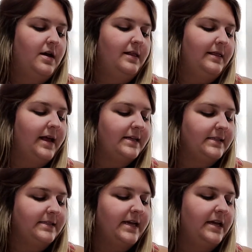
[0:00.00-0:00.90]

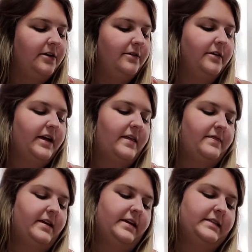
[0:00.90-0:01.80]
Let's take a look at
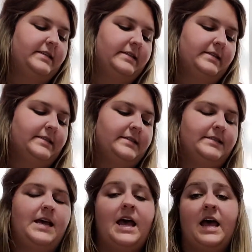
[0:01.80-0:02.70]
this
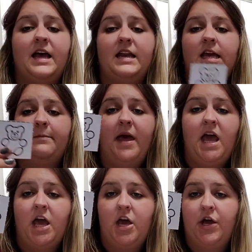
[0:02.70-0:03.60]
teddy
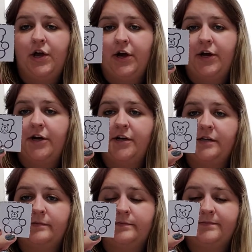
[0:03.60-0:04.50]
bear.
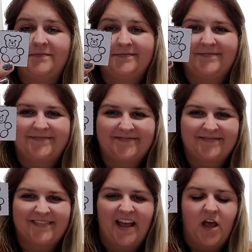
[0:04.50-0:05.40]

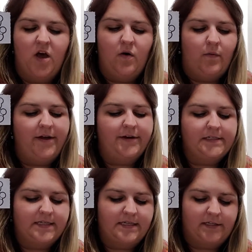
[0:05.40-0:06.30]
Where
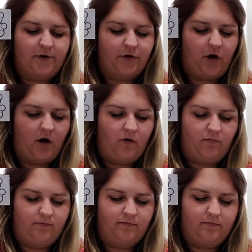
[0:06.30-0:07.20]
is this going to
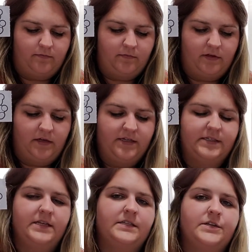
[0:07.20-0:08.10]
go? Is
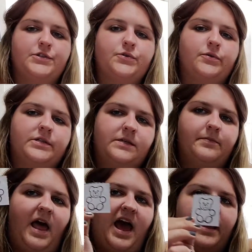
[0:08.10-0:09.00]
this a school
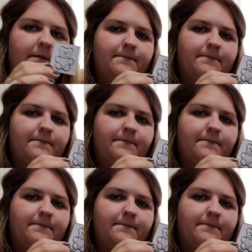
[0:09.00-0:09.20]
supply